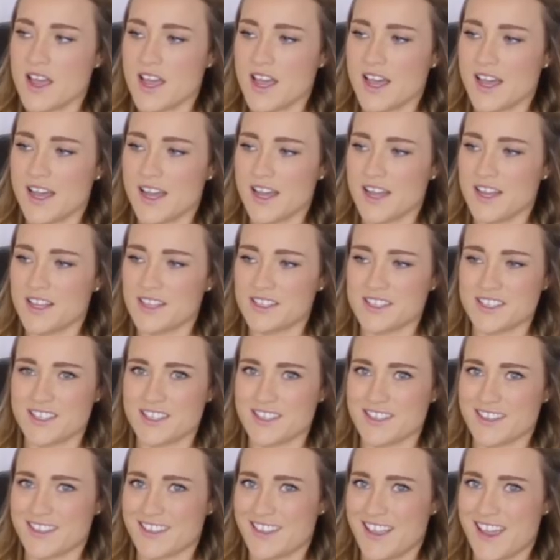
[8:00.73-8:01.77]
and
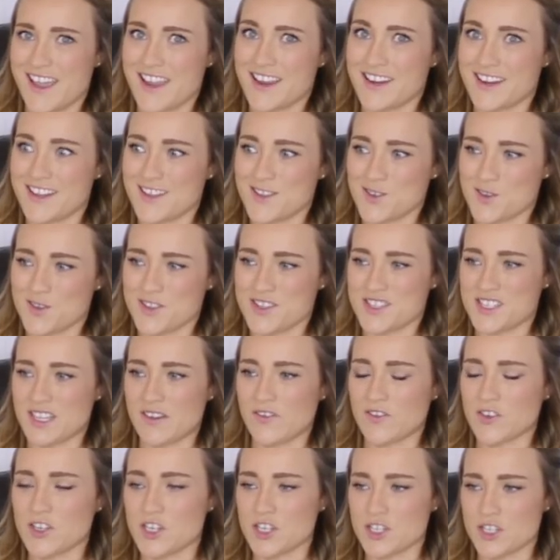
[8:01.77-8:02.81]
since like the 80s or the
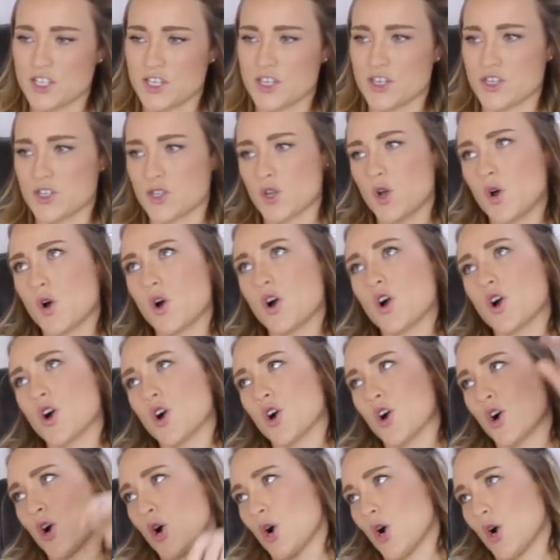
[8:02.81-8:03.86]
70s, they just go,
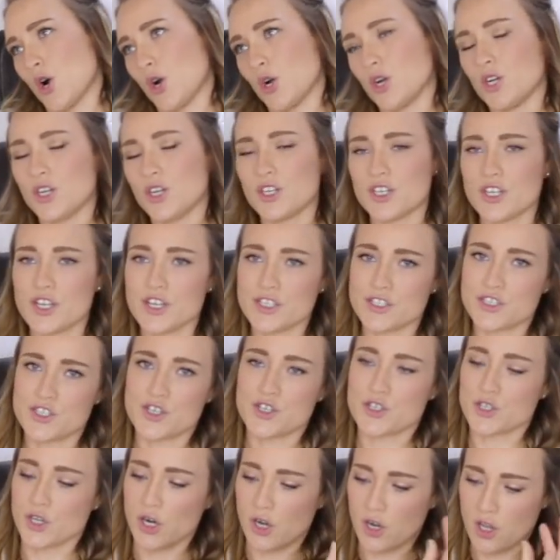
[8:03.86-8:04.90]
oh, it's
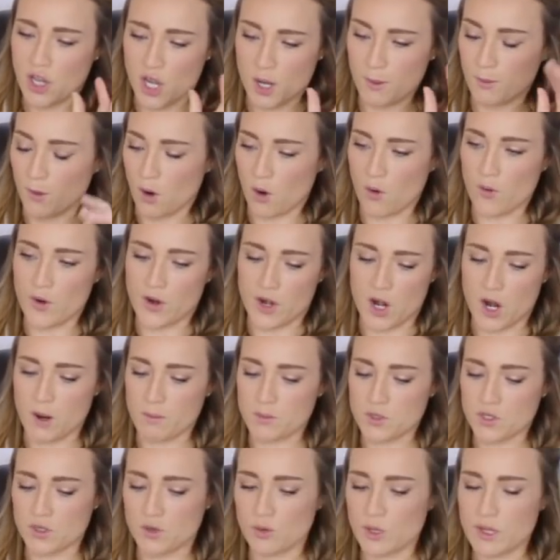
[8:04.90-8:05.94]
just going to keep going
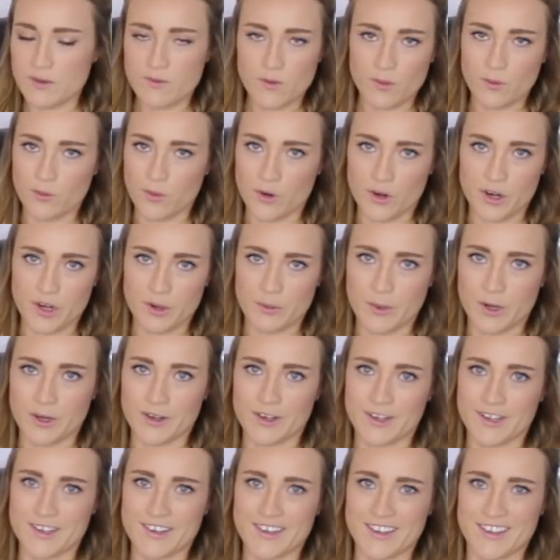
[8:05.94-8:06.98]
up, don't even worry
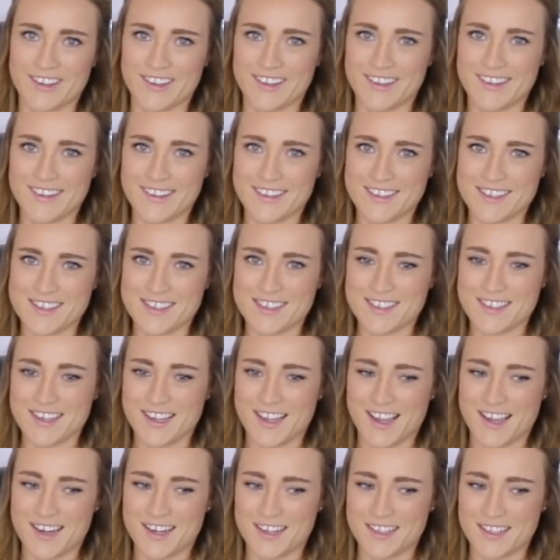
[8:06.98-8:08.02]
about it, and they
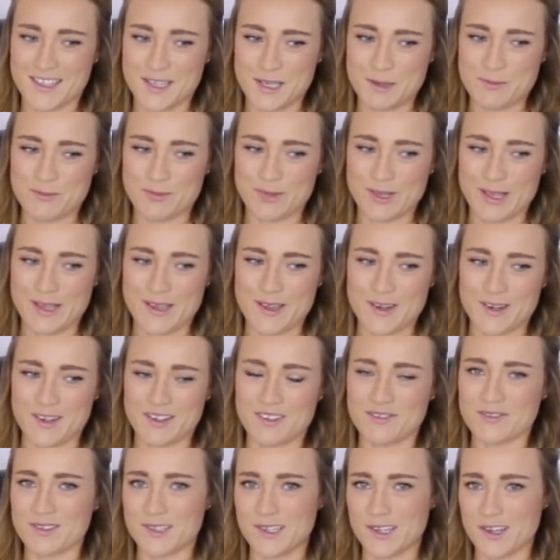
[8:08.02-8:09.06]
just kind of like play it
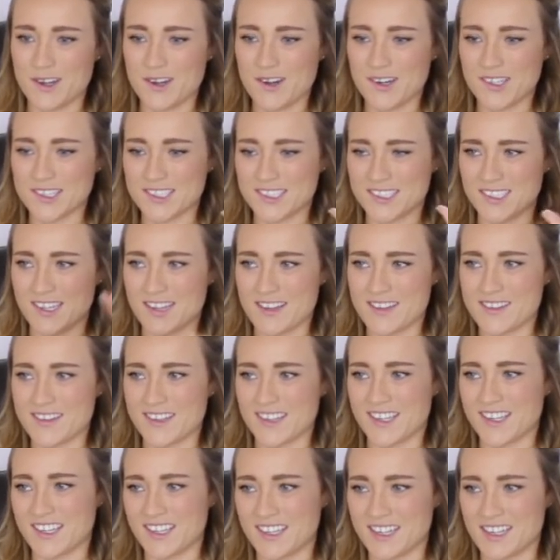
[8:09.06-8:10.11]
off like, oh, it's
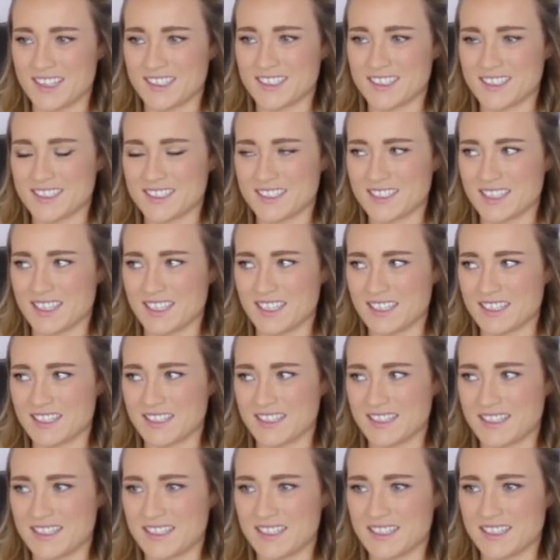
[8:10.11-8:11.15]
nothing. And I just think,
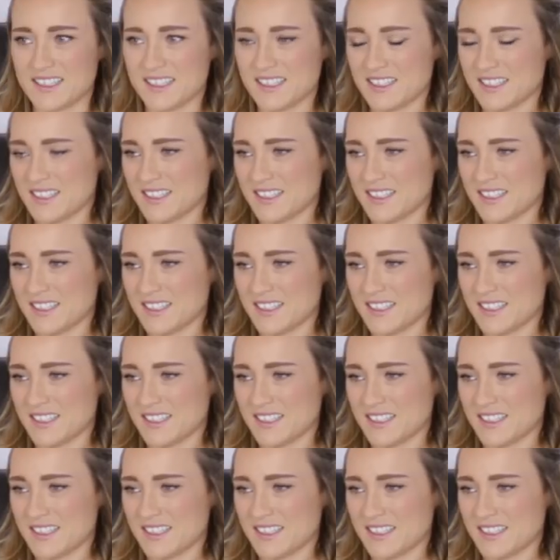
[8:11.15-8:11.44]
like,